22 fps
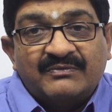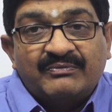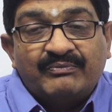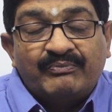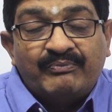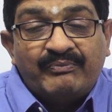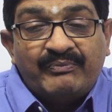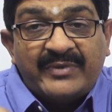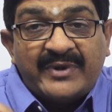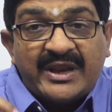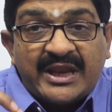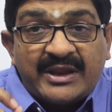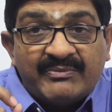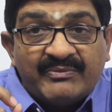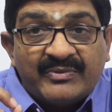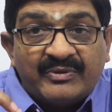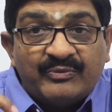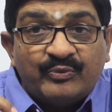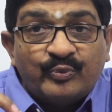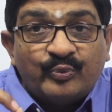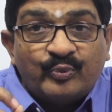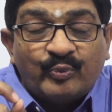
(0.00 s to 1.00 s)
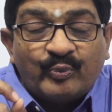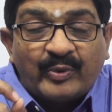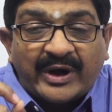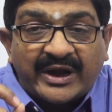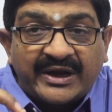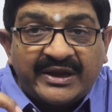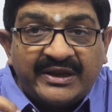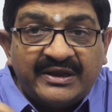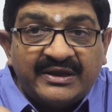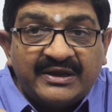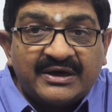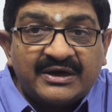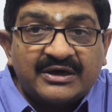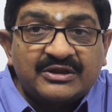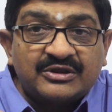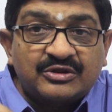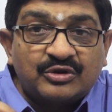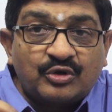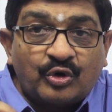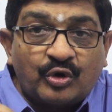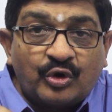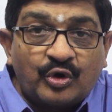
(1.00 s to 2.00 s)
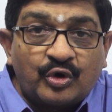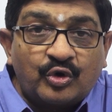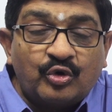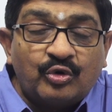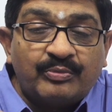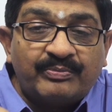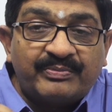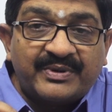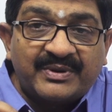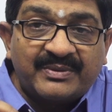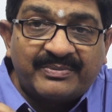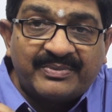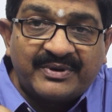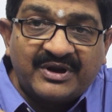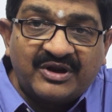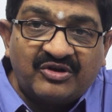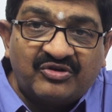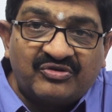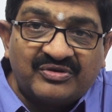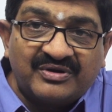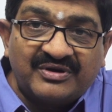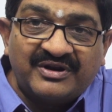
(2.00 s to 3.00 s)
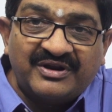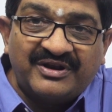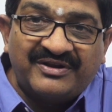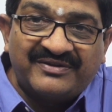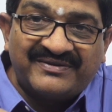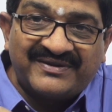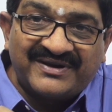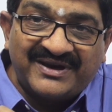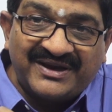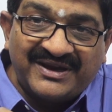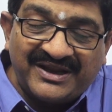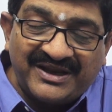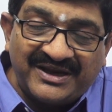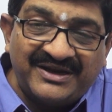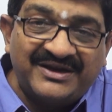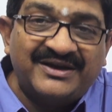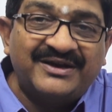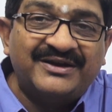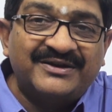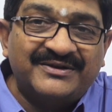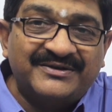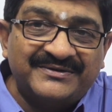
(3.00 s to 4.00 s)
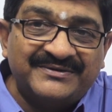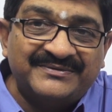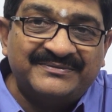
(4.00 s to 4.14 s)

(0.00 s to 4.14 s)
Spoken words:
minimum 1 year thorough preparation is needed.